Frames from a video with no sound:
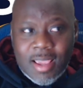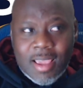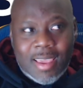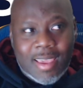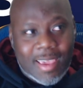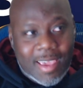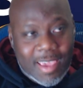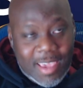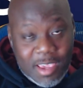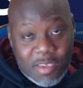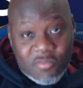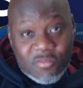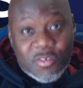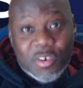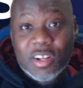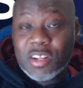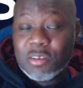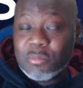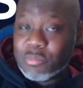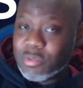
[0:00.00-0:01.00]
and he
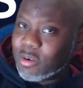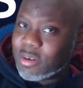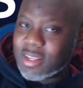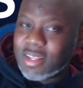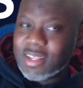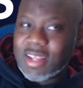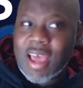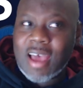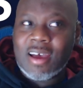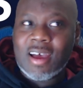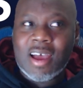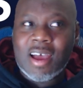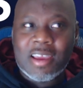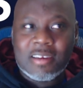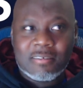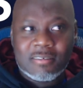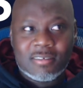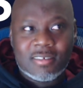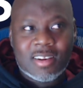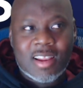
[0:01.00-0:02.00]
really broke it down. I ain't
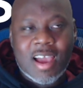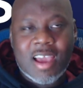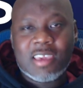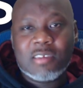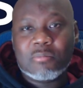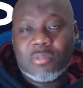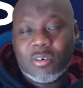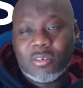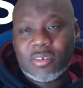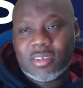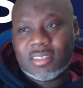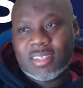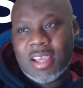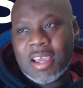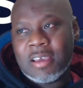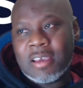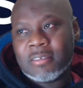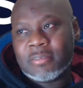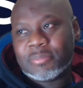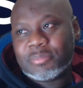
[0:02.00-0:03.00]
gonna lie, he broke it
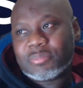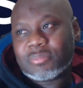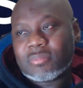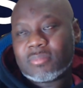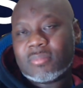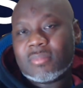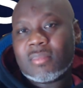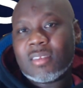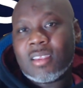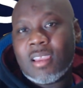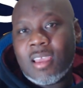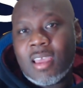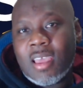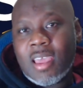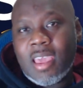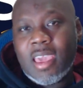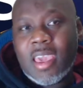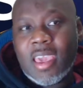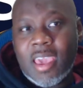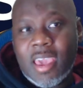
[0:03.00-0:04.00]
down,
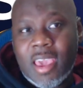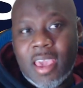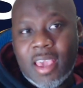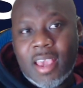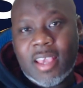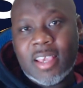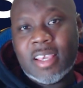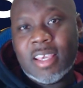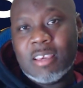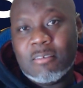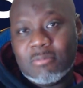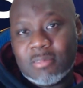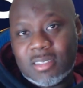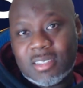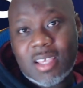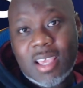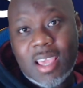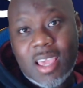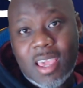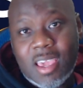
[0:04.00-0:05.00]
and he was
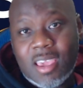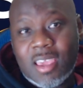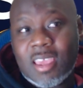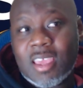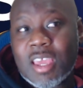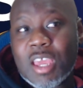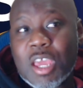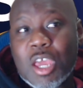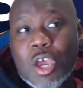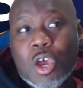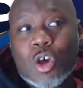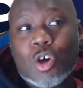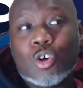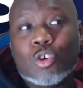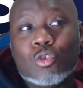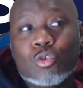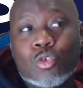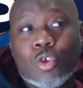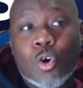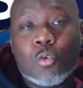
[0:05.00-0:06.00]
saying,
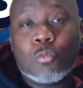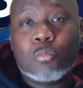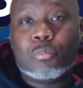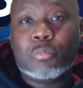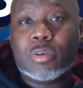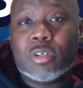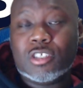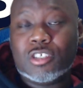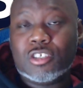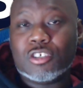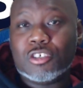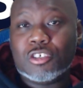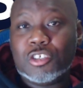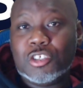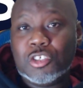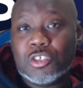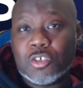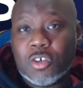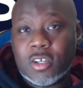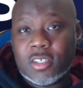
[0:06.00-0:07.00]
don't put your
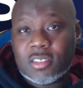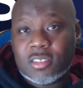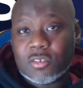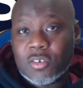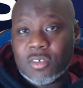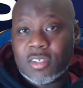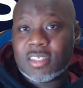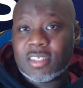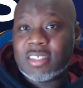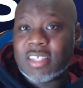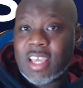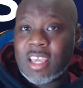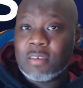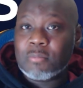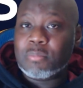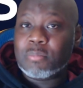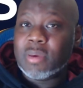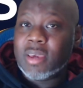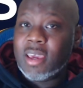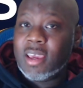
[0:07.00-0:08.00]
shorts on the same
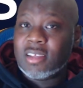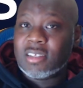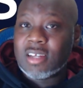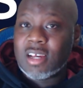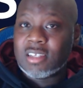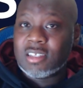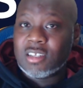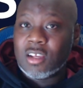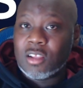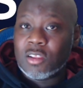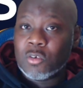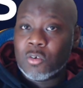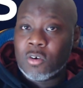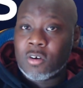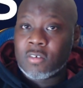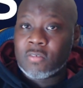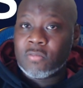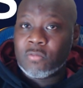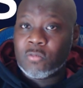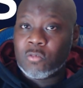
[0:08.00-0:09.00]
page as your long
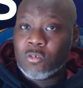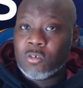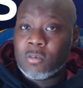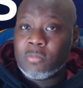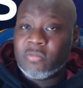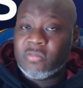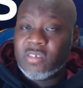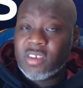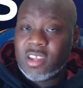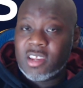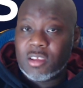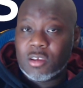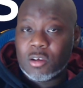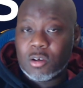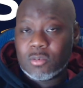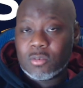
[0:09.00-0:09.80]
form video.